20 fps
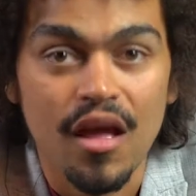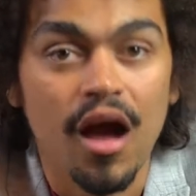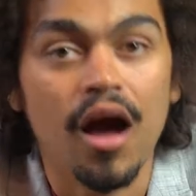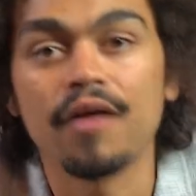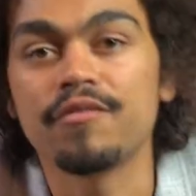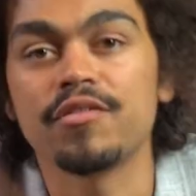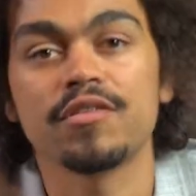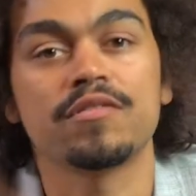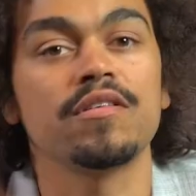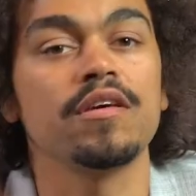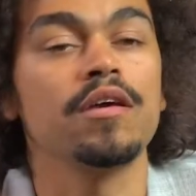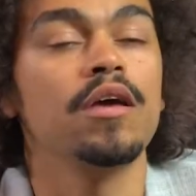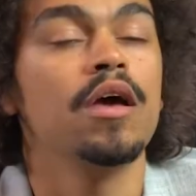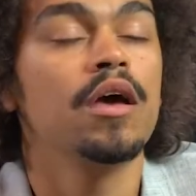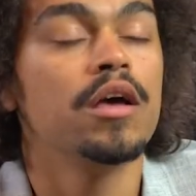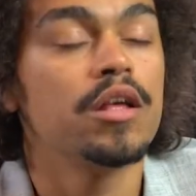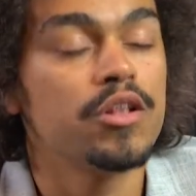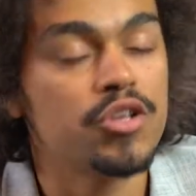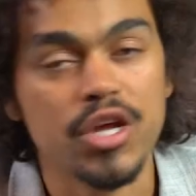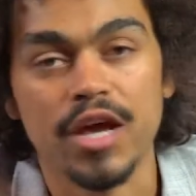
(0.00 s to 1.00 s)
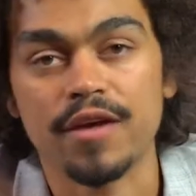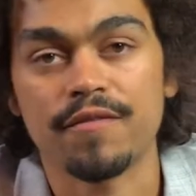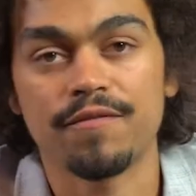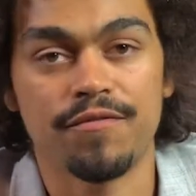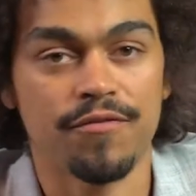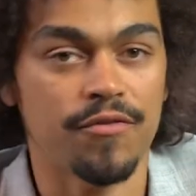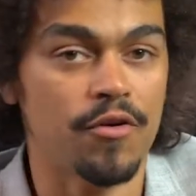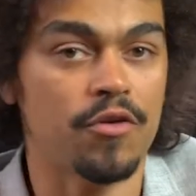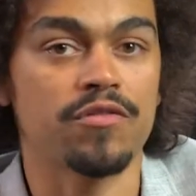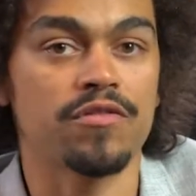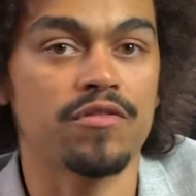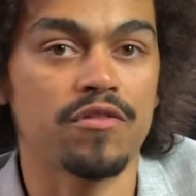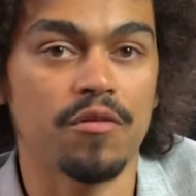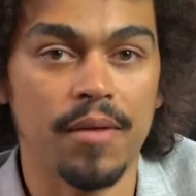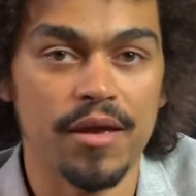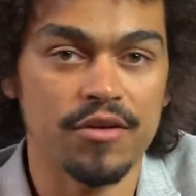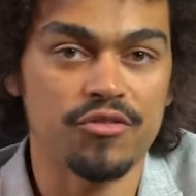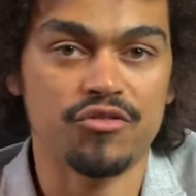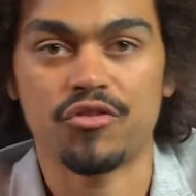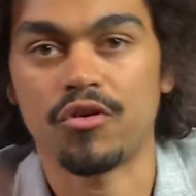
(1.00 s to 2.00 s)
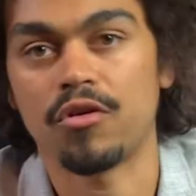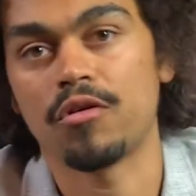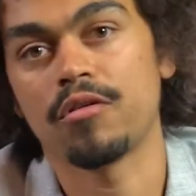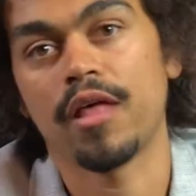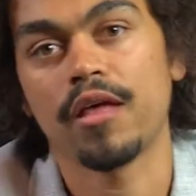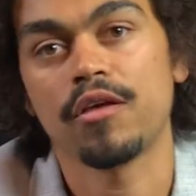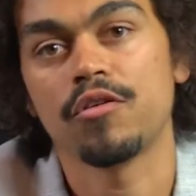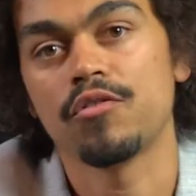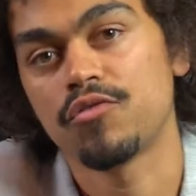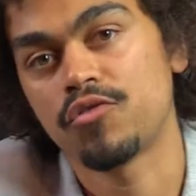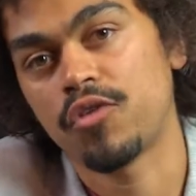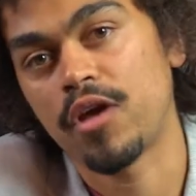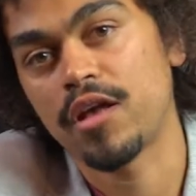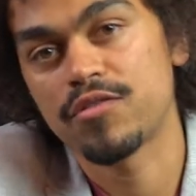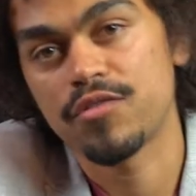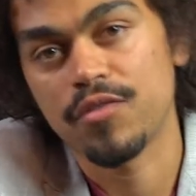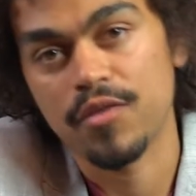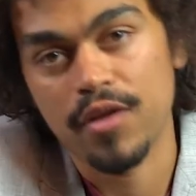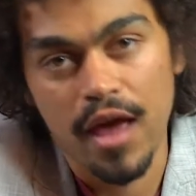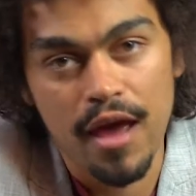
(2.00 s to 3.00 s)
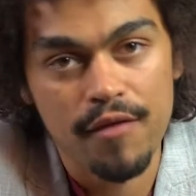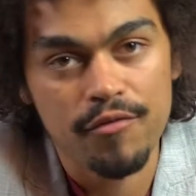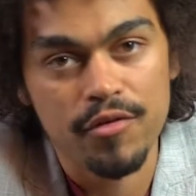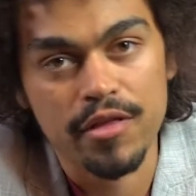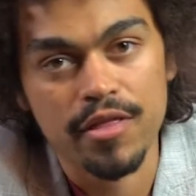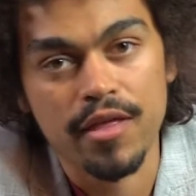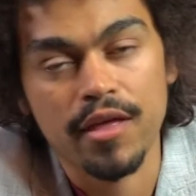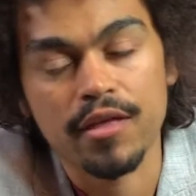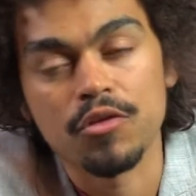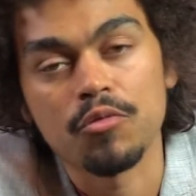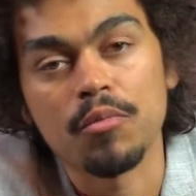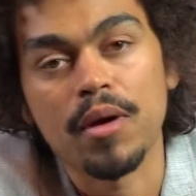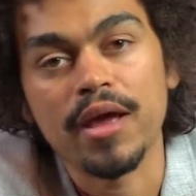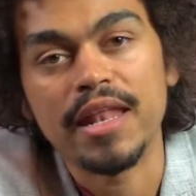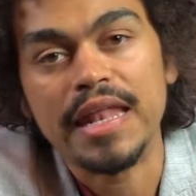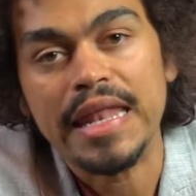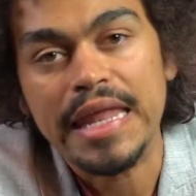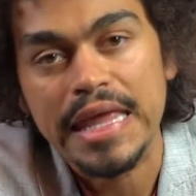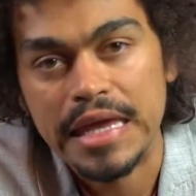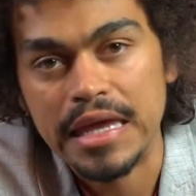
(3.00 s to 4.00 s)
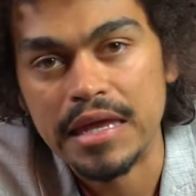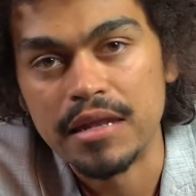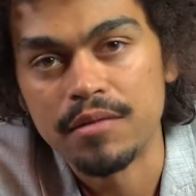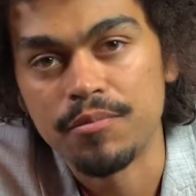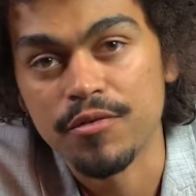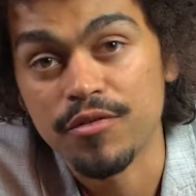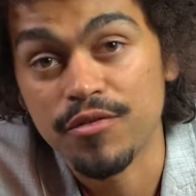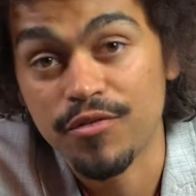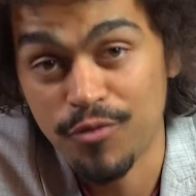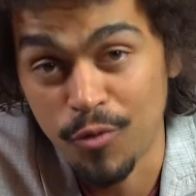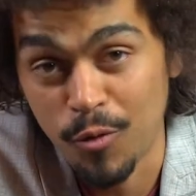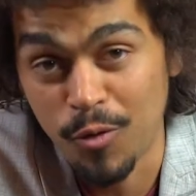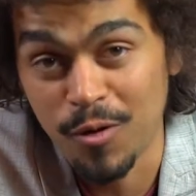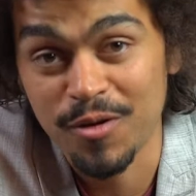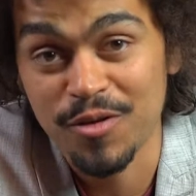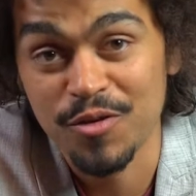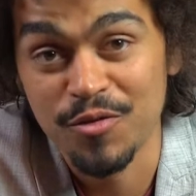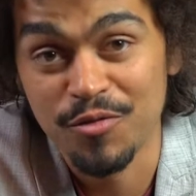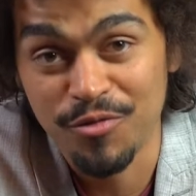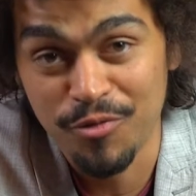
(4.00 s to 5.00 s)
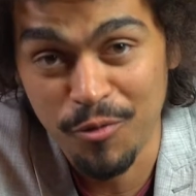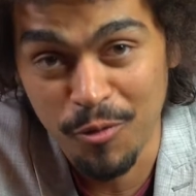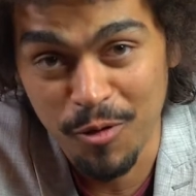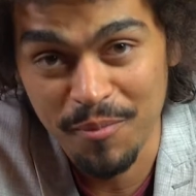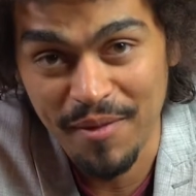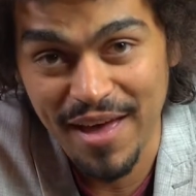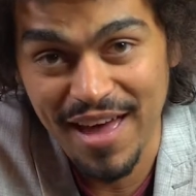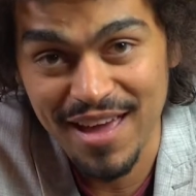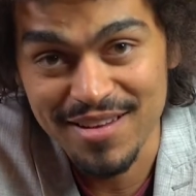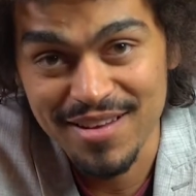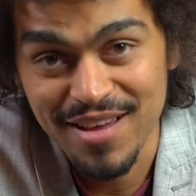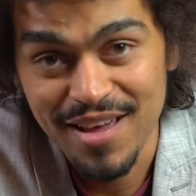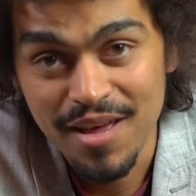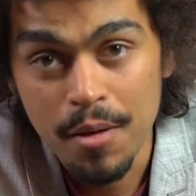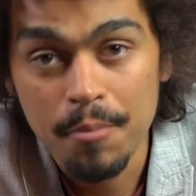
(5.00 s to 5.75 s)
Obviously, check first to make sure that you've transferred everything you might need before you format.